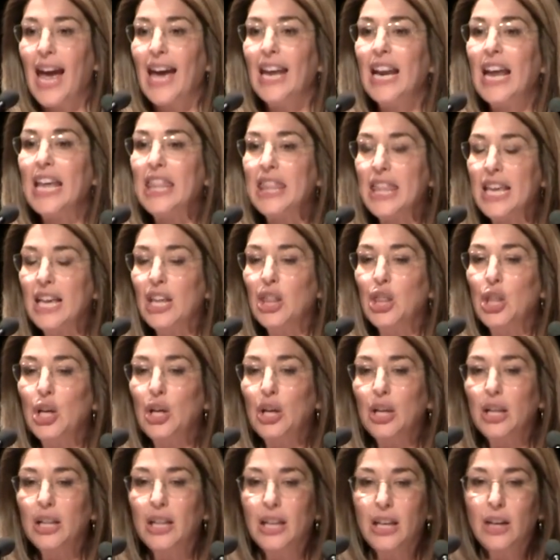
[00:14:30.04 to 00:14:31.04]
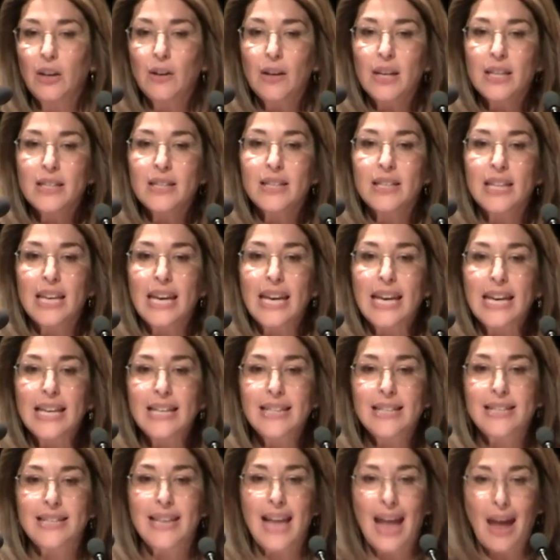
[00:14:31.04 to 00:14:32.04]
And I think the clearest
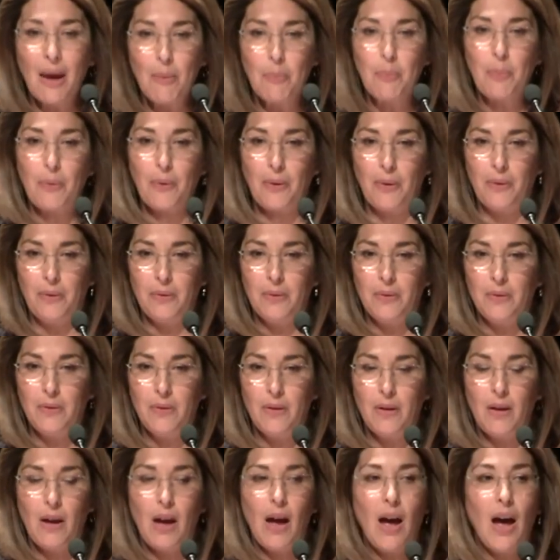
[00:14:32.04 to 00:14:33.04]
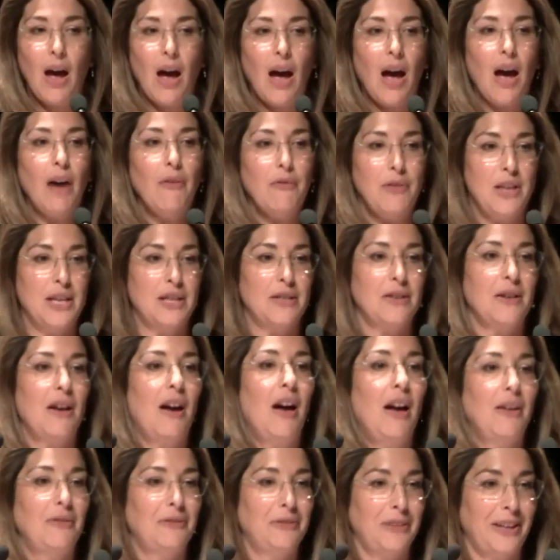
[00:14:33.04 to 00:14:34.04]
example of this
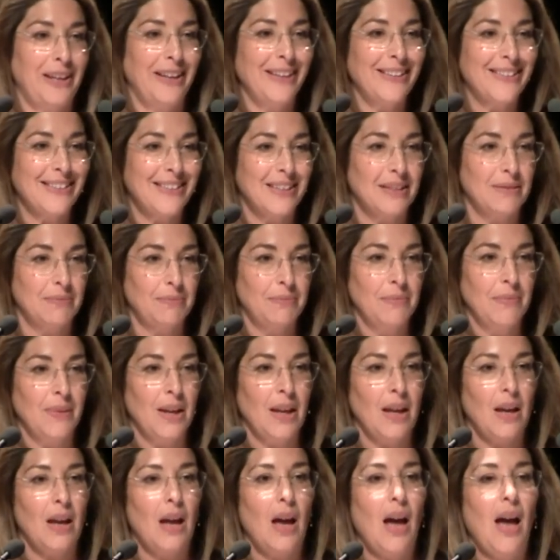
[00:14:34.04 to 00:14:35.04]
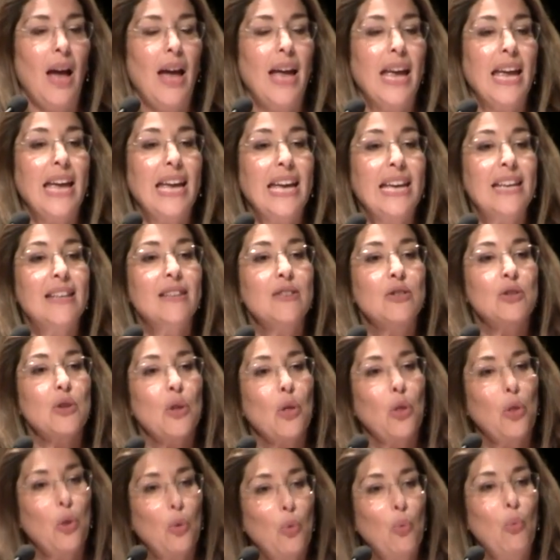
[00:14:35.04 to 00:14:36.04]
conflict is
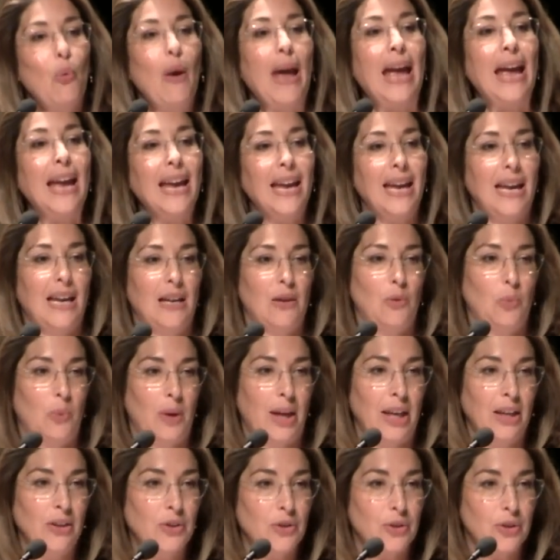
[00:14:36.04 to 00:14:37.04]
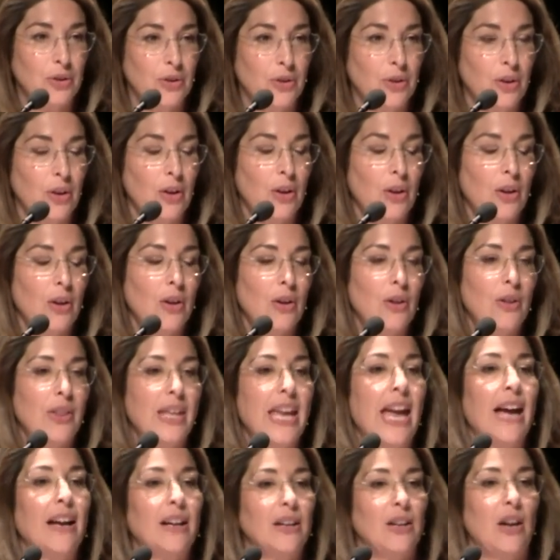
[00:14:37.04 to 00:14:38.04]
the way in which
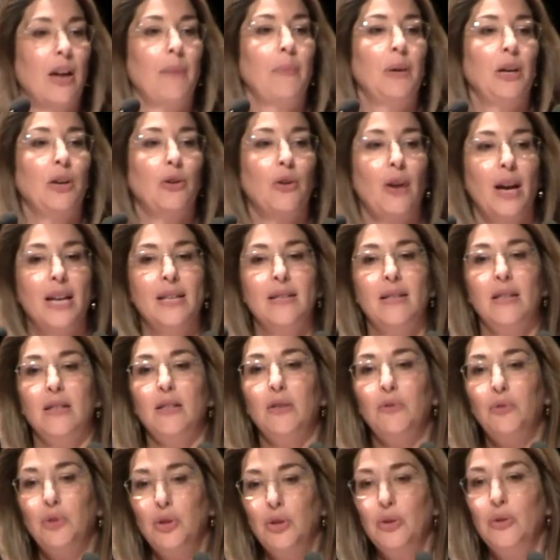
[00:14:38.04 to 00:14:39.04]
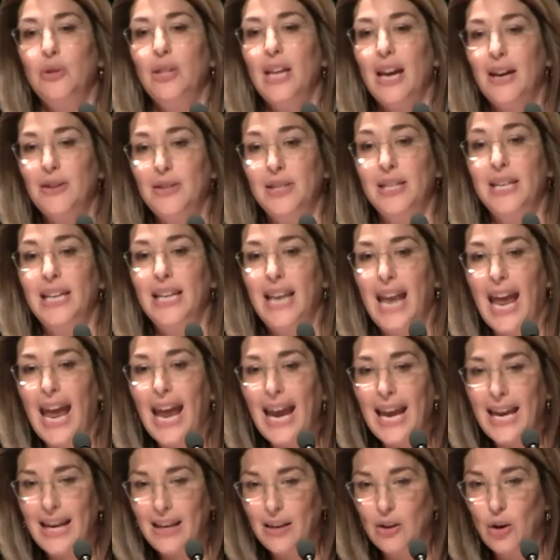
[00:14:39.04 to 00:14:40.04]
the economic crisis of
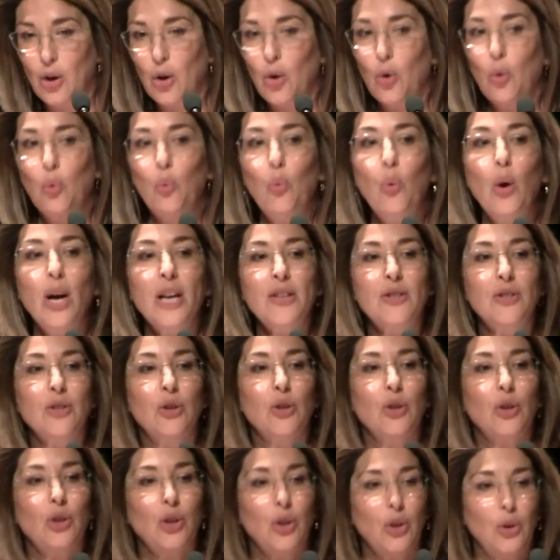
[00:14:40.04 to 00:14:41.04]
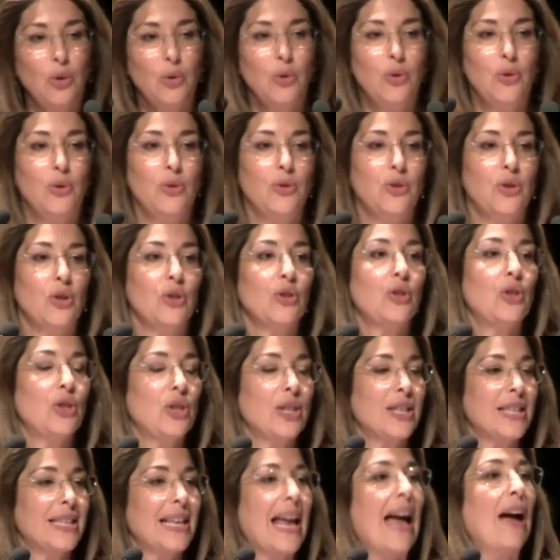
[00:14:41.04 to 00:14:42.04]
2008 was used
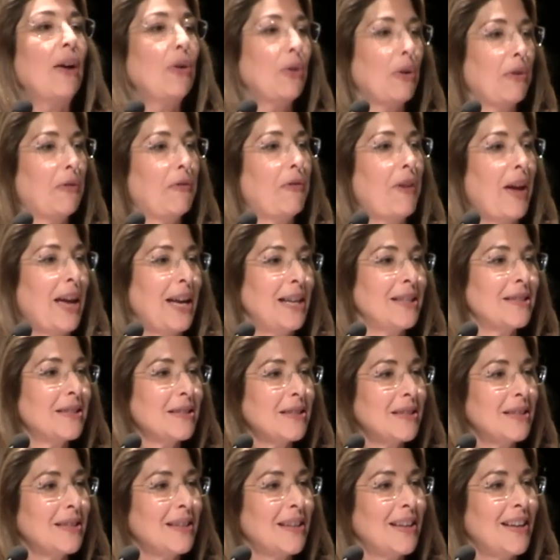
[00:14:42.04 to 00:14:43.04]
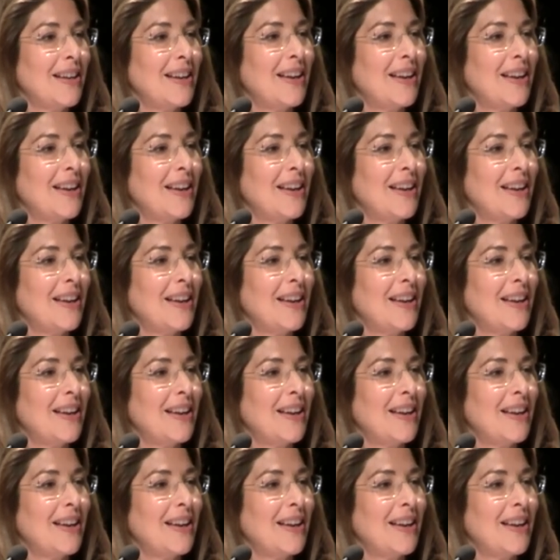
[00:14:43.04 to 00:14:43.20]
to sacrifice